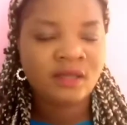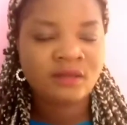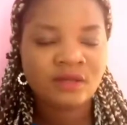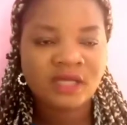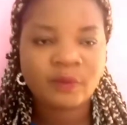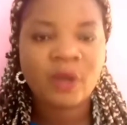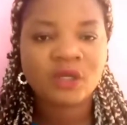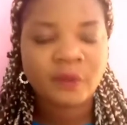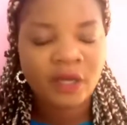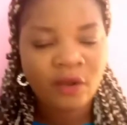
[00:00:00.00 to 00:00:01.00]
So as my
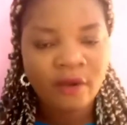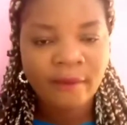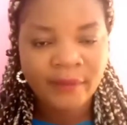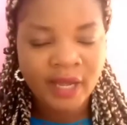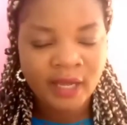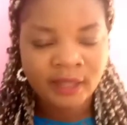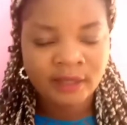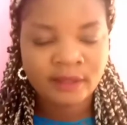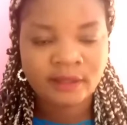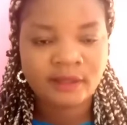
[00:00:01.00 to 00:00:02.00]
husband come back
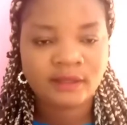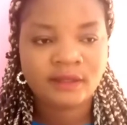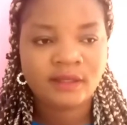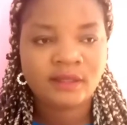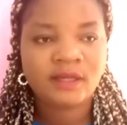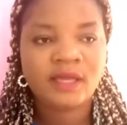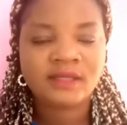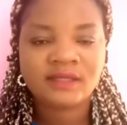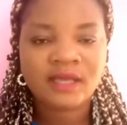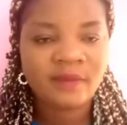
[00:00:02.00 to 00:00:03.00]
and
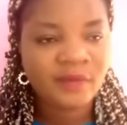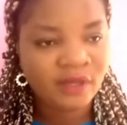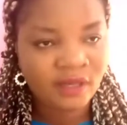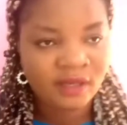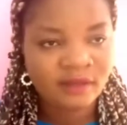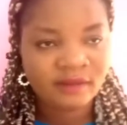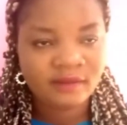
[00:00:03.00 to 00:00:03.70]
tell me,